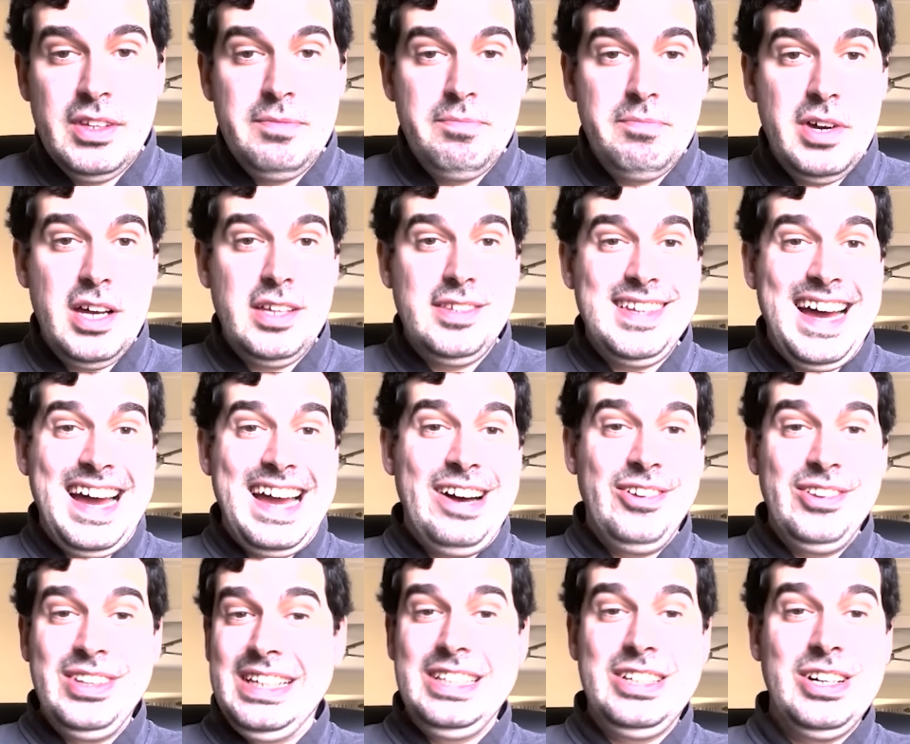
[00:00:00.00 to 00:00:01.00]
But I
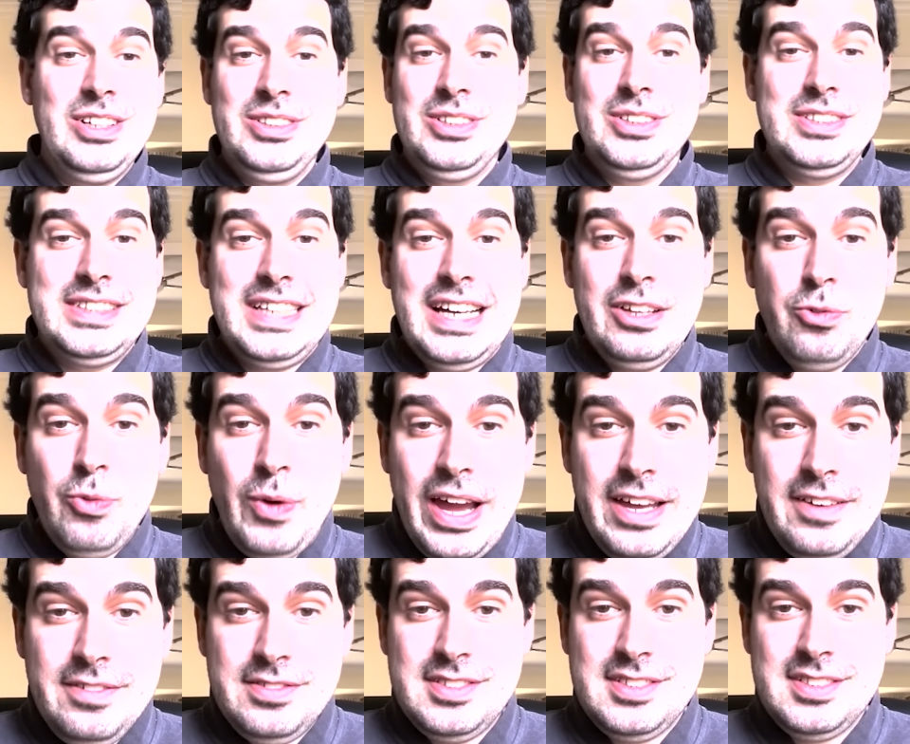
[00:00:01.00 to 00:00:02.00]
only got the sound
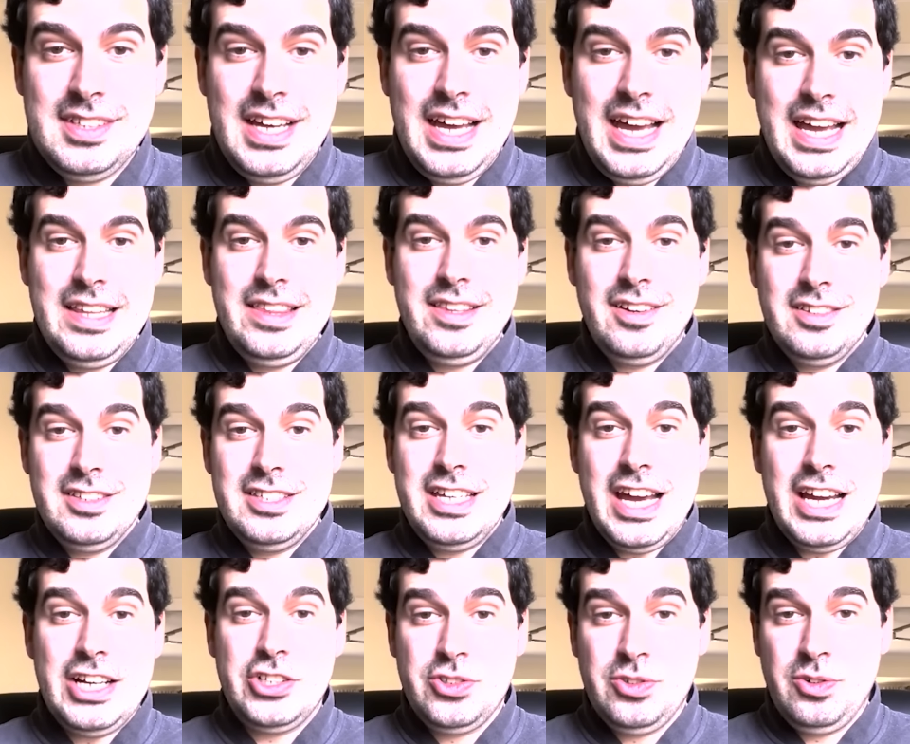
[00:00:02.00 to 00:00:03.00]
waves and not the
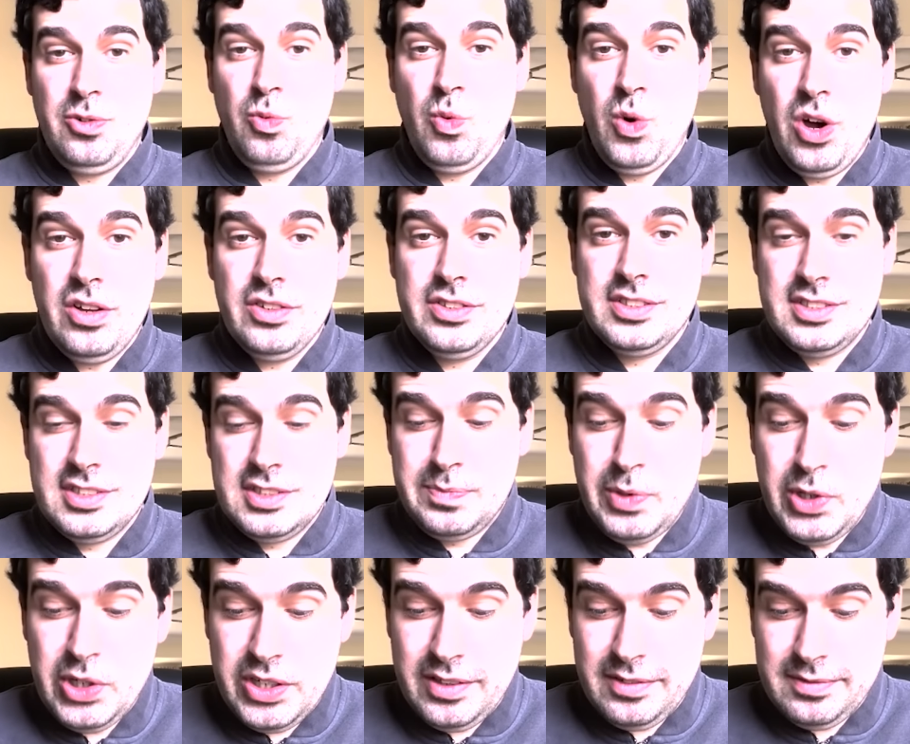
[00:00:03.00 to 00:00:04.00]
actual words
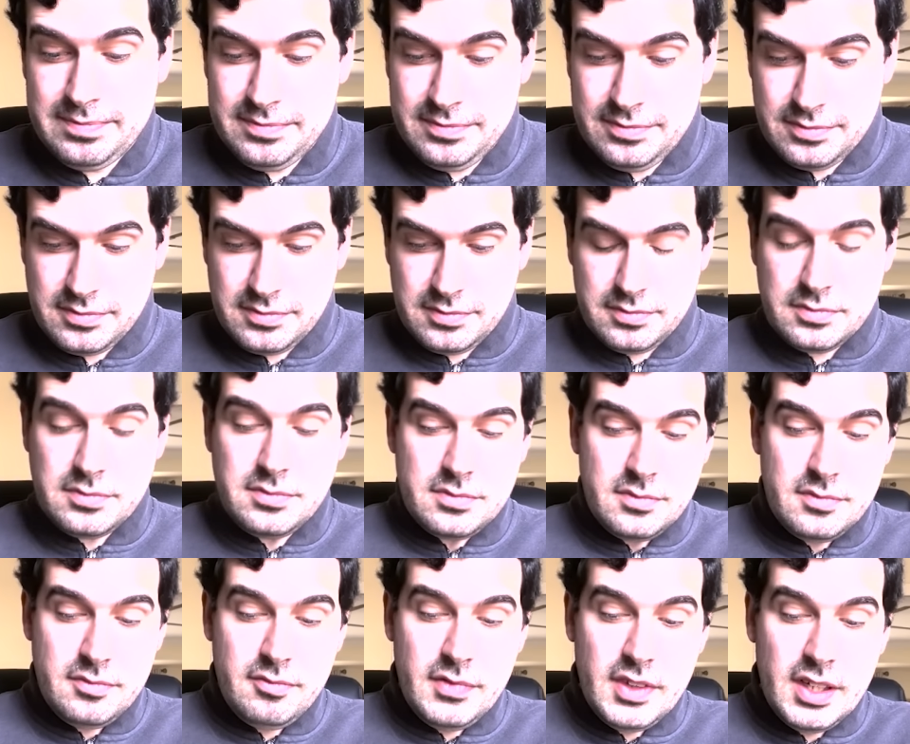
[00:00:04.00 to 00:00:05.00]
spoken
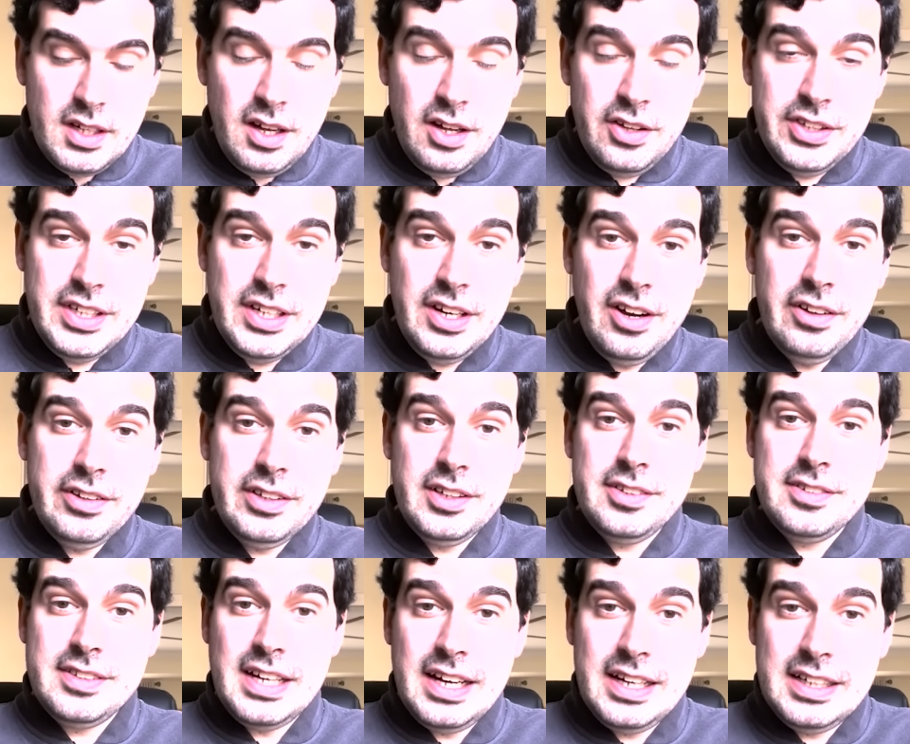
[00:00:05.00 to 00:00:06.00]
on the other
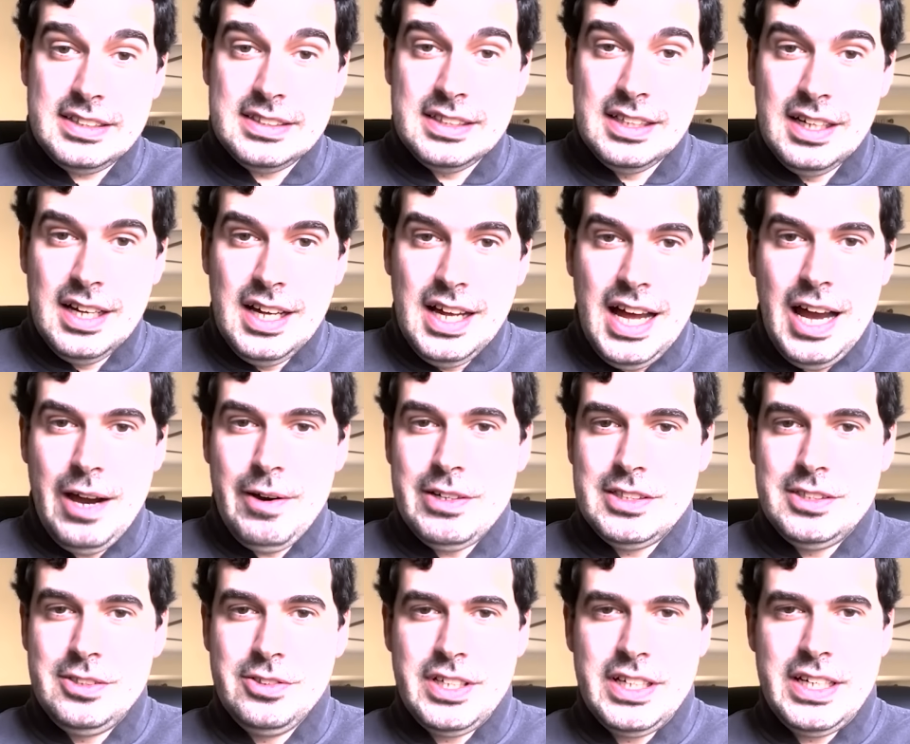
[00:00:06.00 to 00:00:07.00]
side, I
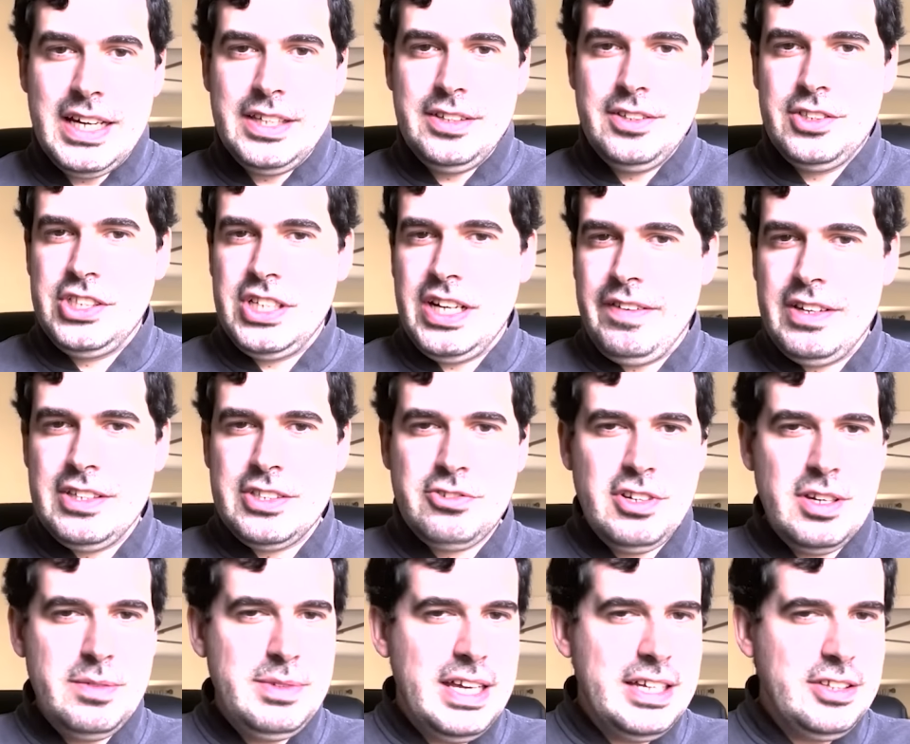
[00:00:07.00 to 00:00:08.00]
was looking at the
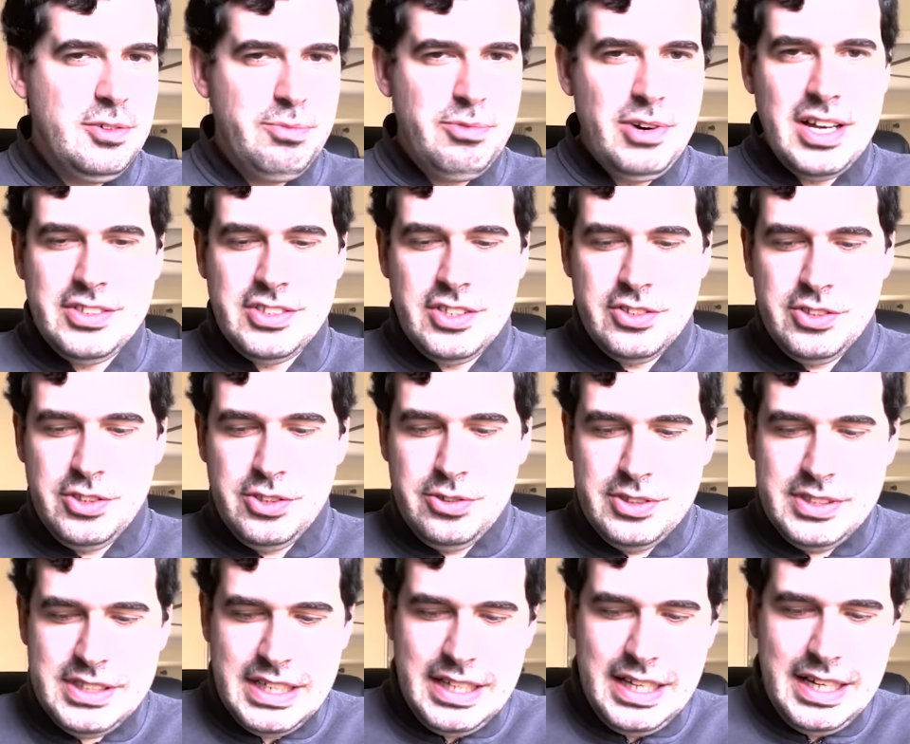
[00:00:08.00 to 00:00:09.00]
JavaScript, like the browser
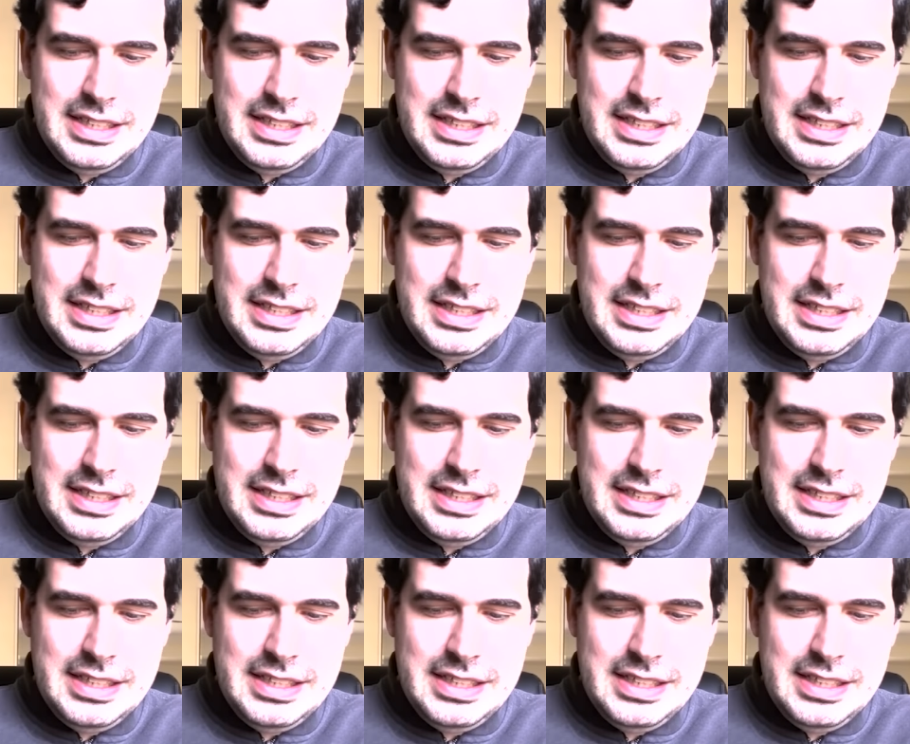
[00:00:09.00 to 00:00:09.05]
news, and I